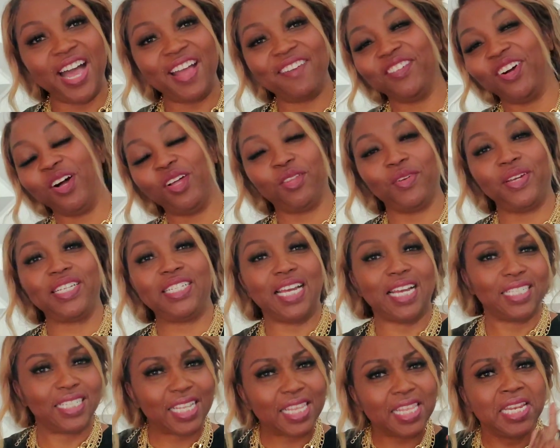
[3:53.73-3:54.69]
all the way
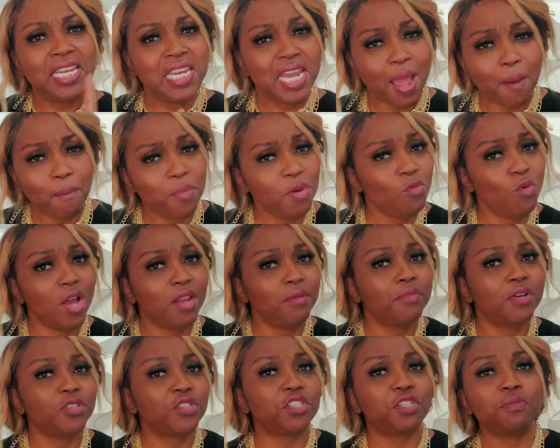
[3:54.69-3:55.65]
down to the number 1
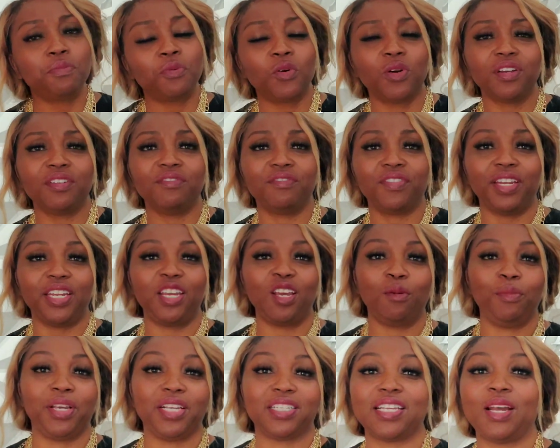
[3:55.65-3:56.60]
most important video,
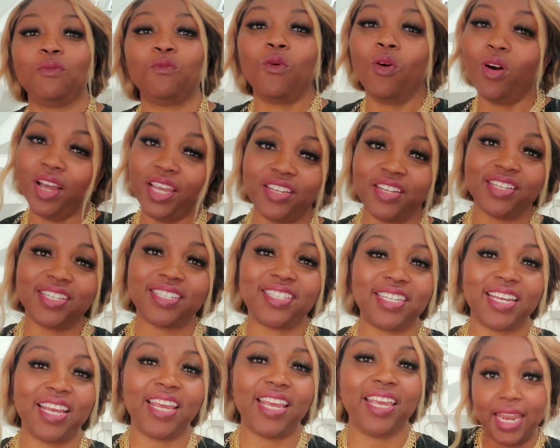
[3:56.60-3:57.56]
because I want you to
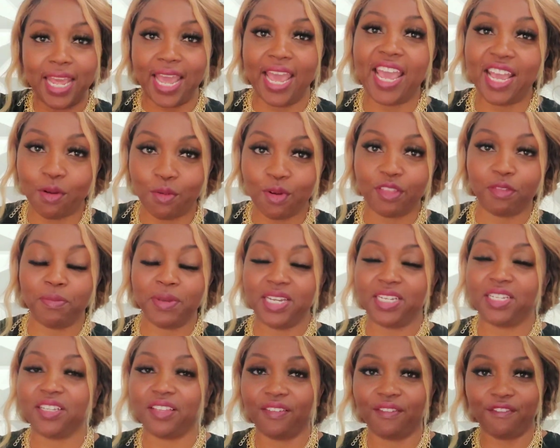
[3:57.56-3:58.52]
stay and hang with me
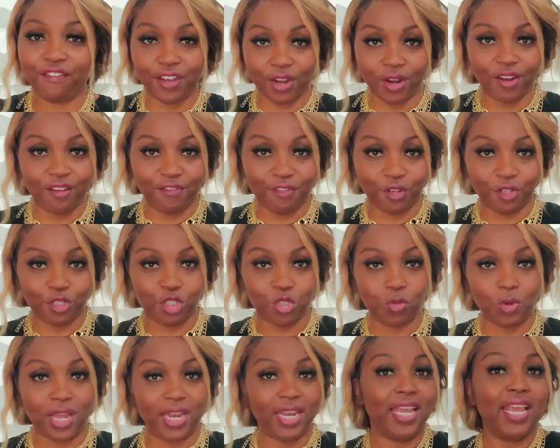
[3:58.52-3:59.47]
to the very first
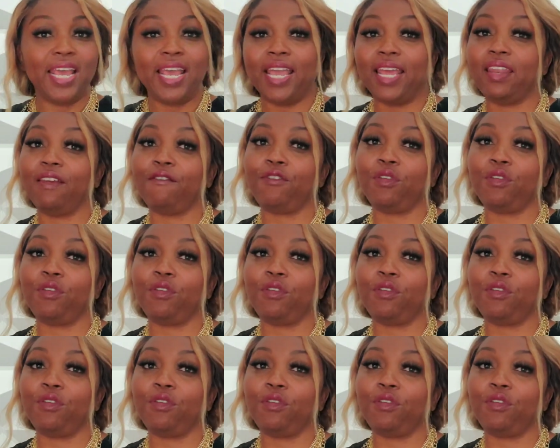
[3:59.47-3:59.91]
one. And if you